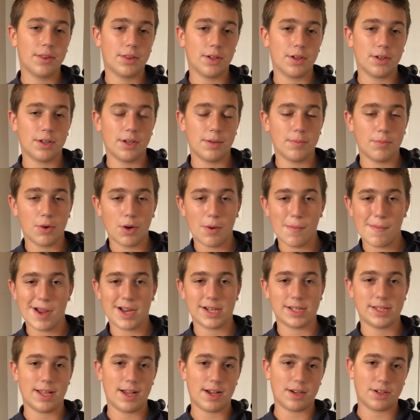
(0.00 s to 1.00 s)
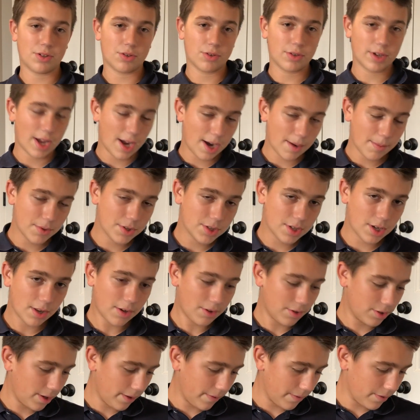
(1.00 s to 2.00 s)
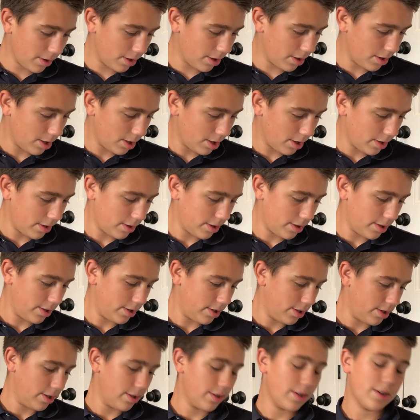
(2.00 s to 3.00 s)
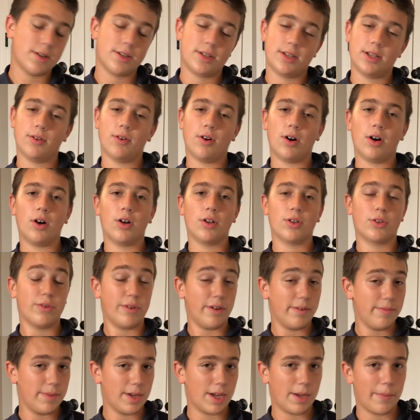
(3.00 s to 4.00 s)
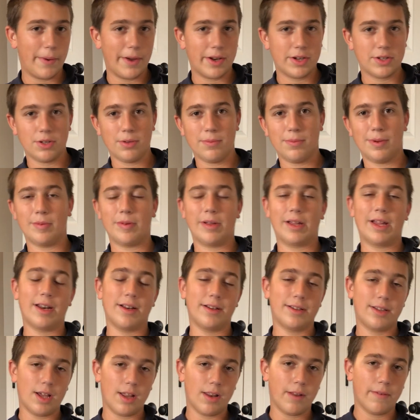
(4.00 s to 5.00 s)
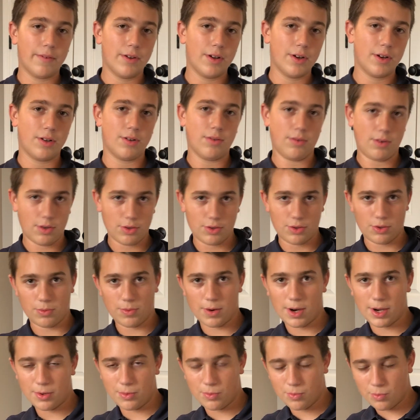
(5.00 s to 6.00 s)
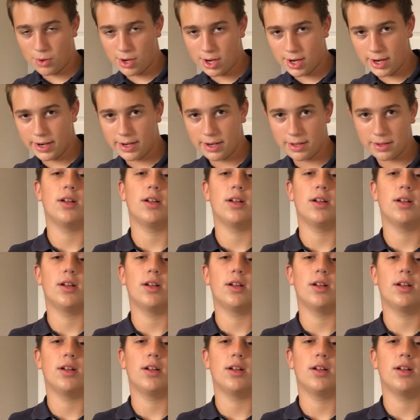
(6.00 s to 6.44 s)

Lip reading: 13 Pro Max, the actual camera's a little different. They're still all 12 megapixel, but we get a telephoto, ultra wide and wide.